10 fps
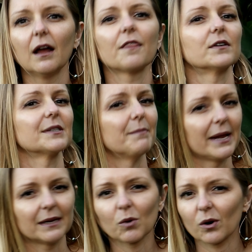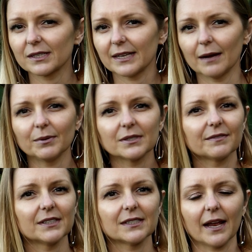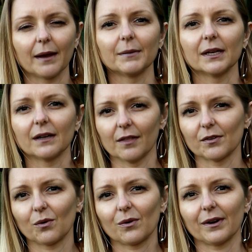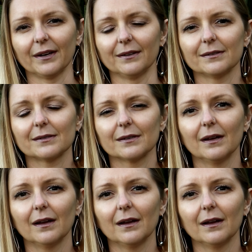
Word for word: There's many more examples of the same in other organs.